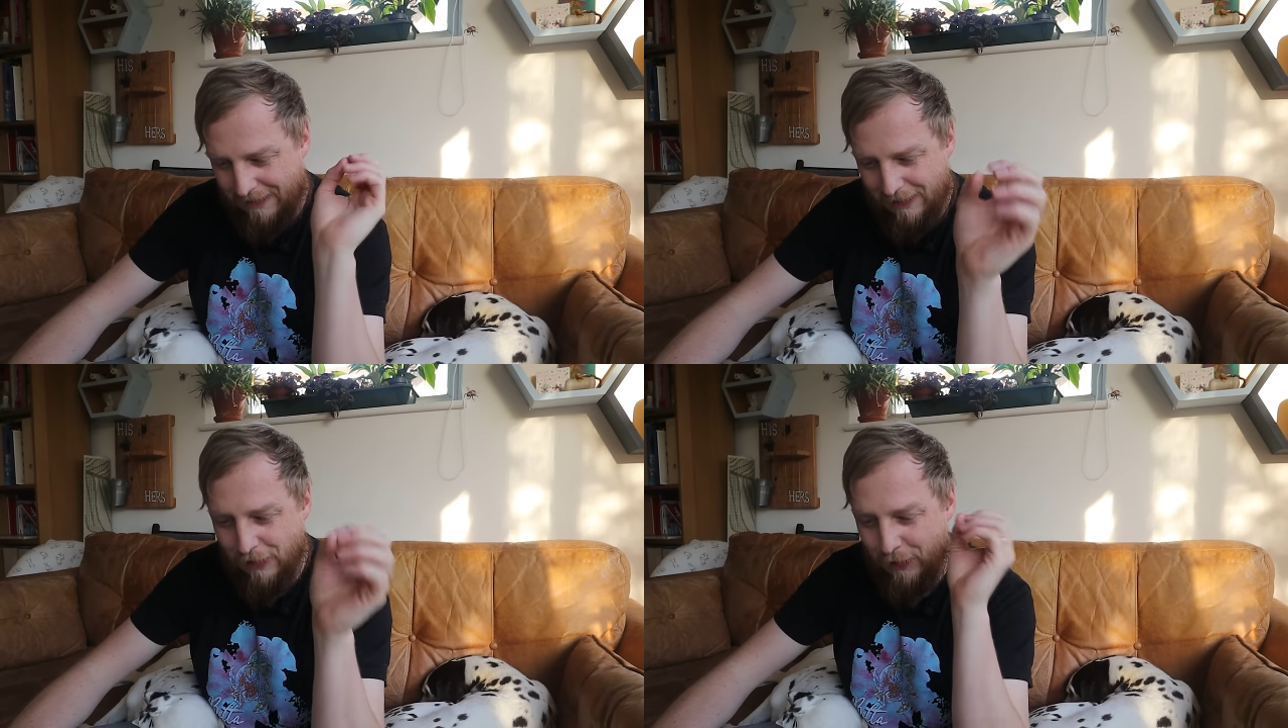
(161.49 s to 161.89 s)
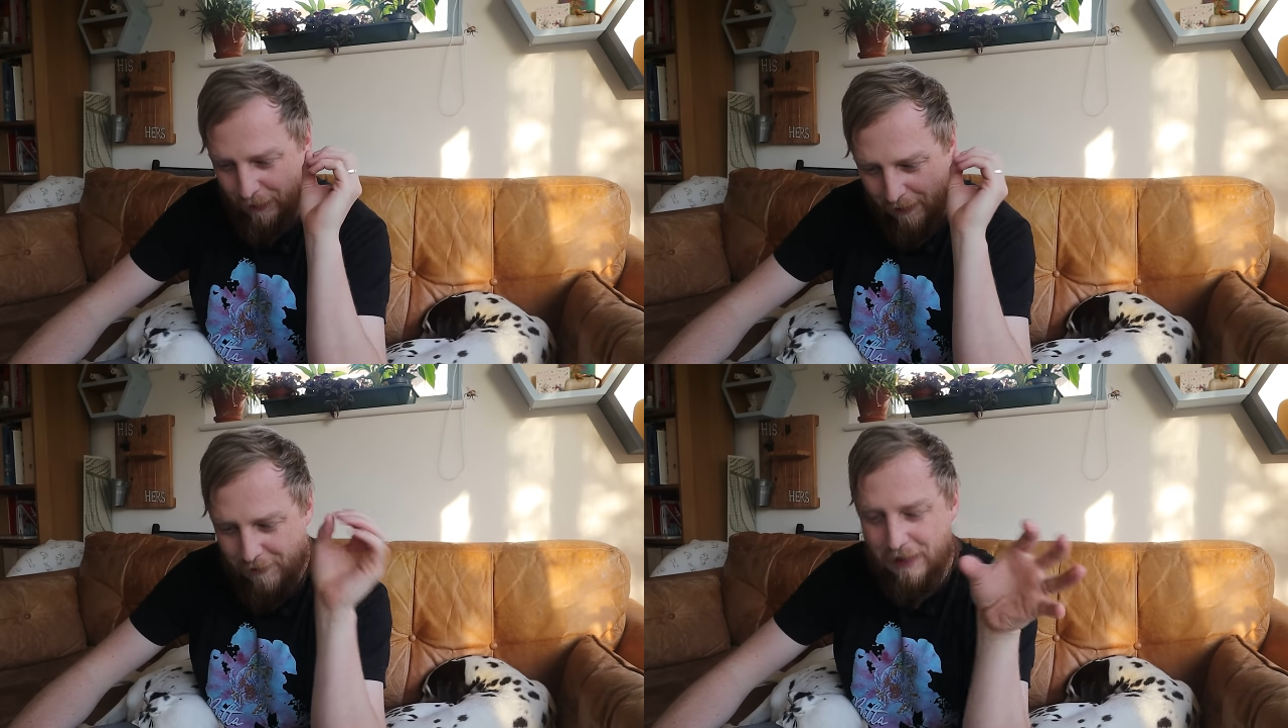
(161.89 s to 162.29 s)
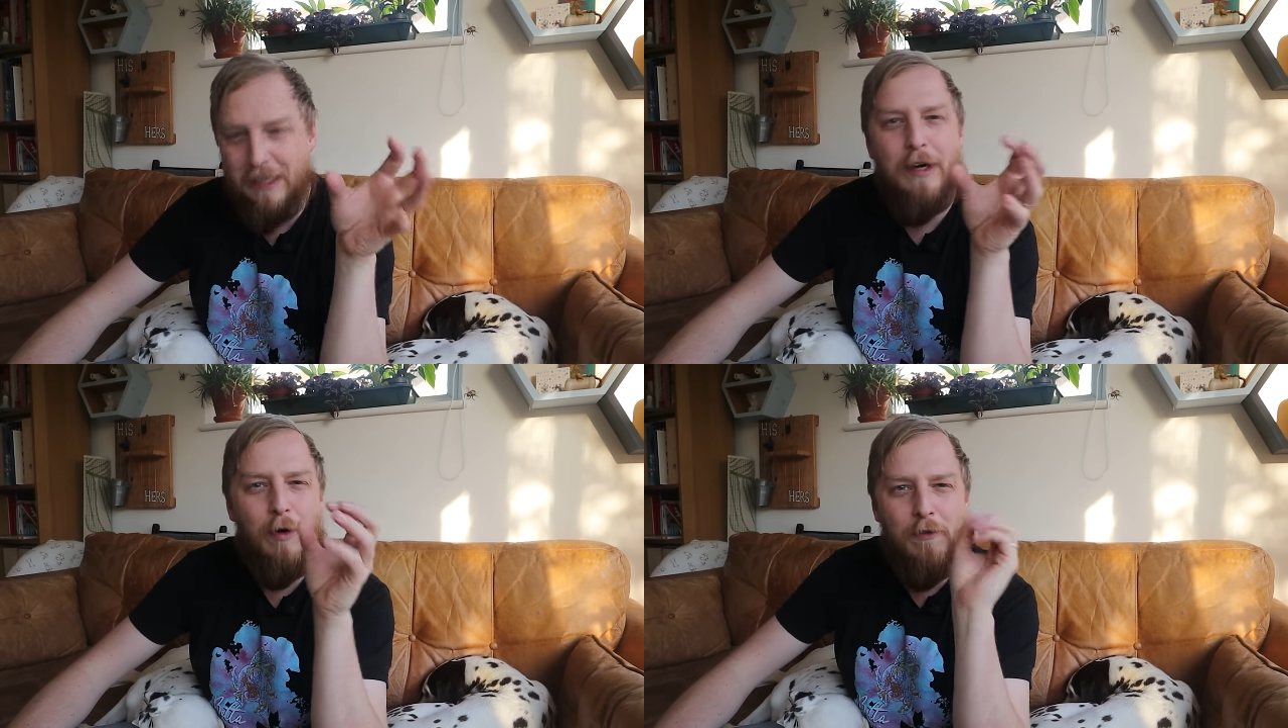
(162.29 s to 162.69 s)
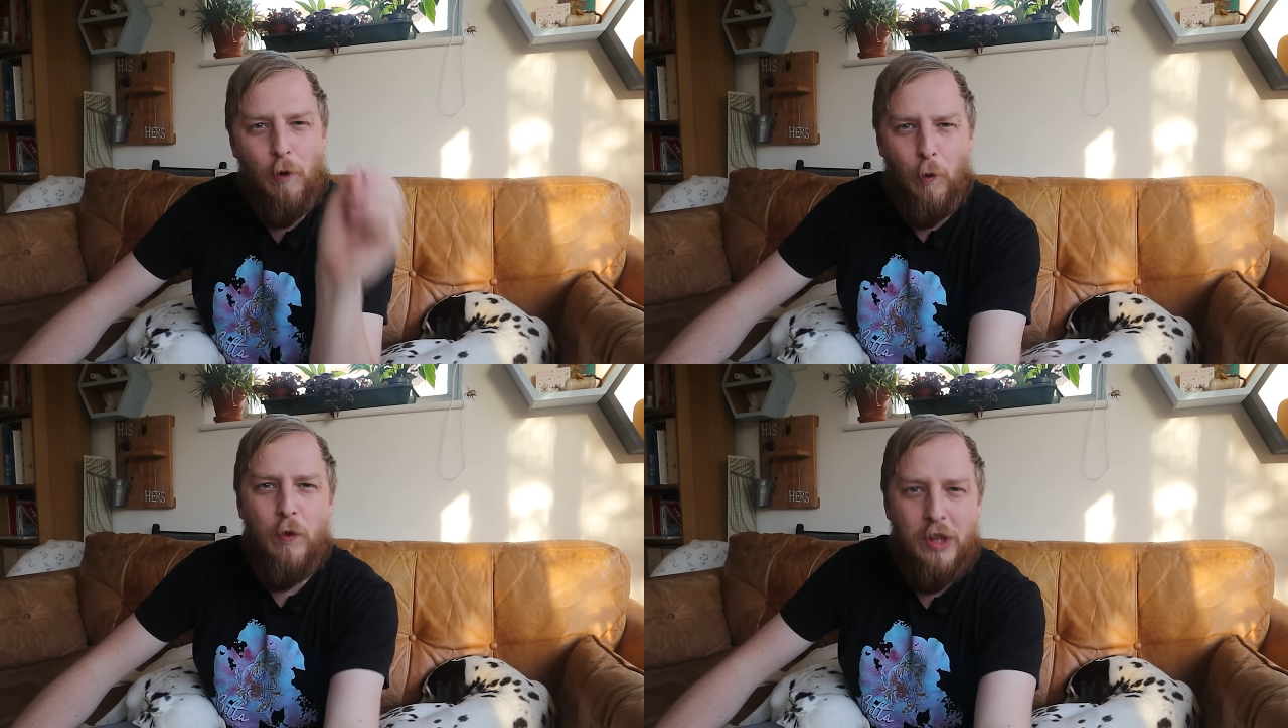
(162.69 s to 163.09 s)
Let's do a video of
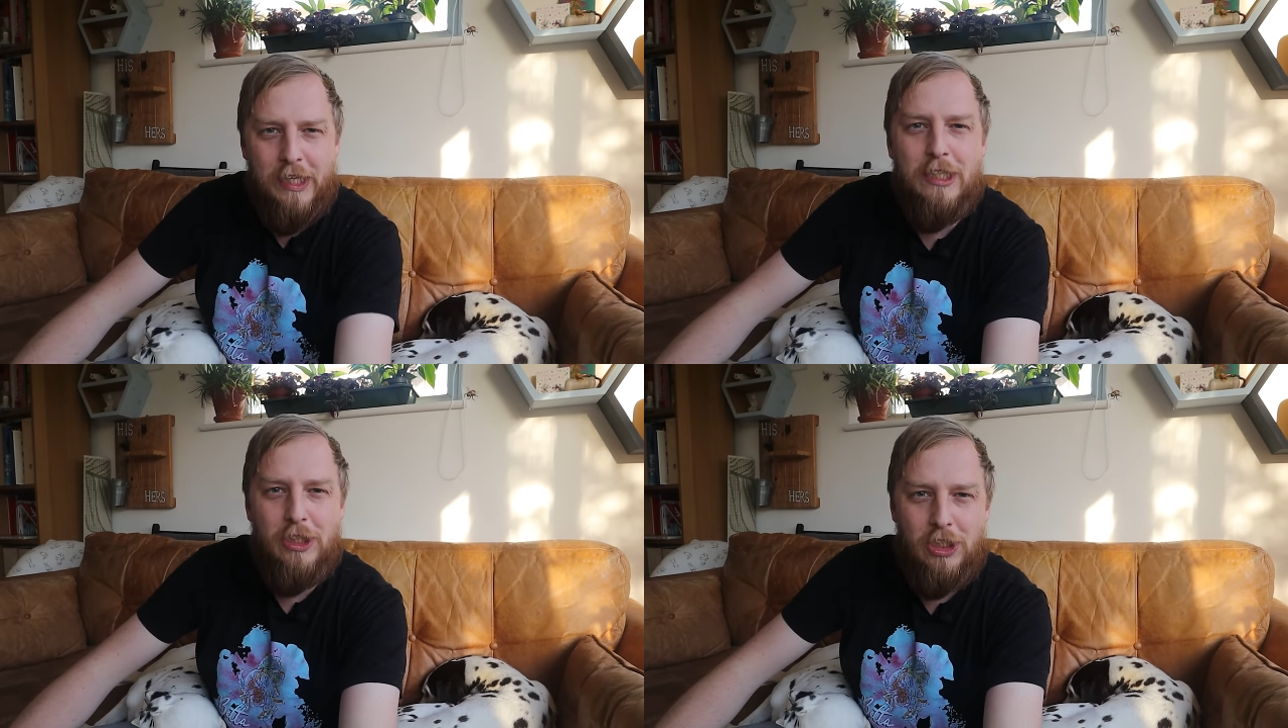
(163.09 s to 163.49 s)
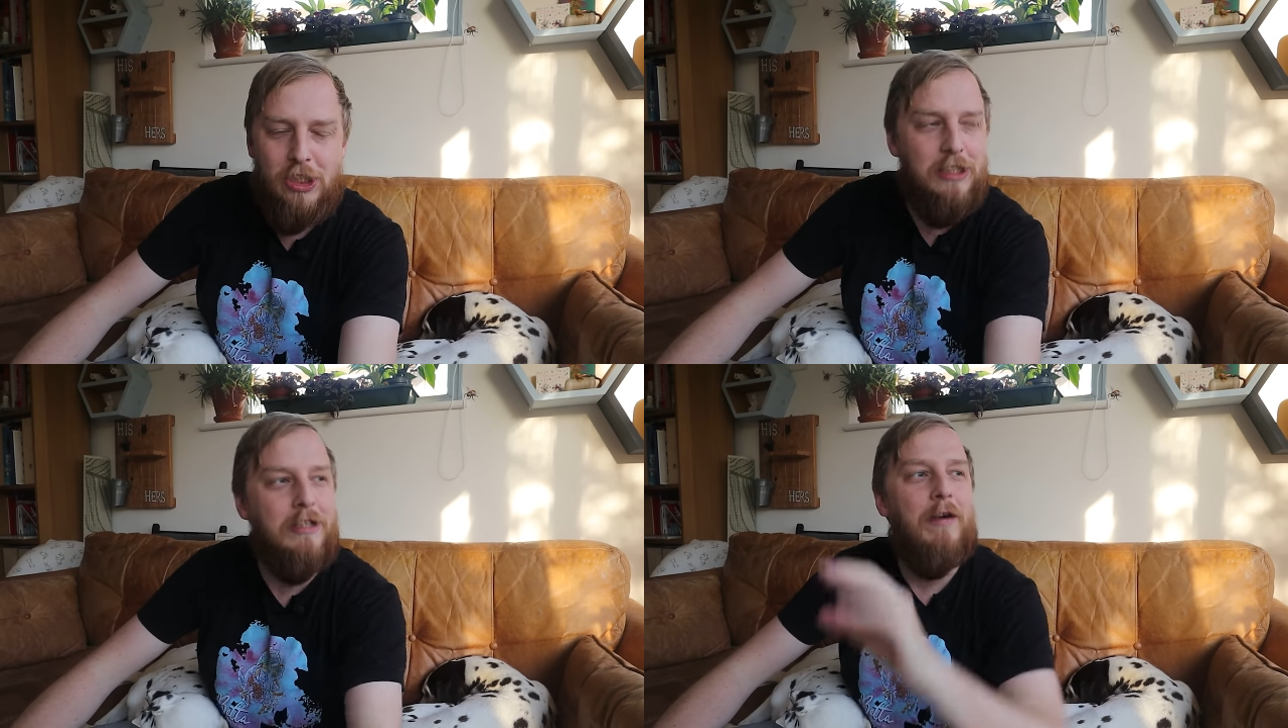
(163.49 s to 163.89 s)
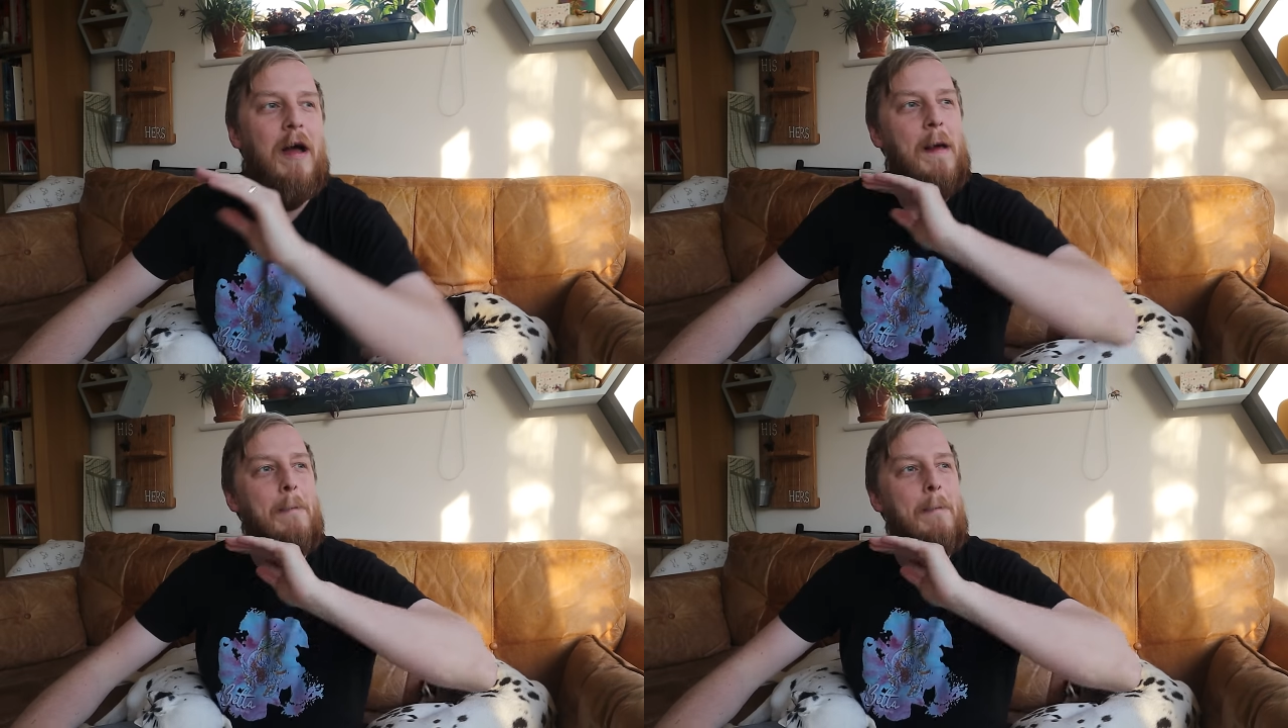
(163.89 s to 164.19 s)
all the things you should do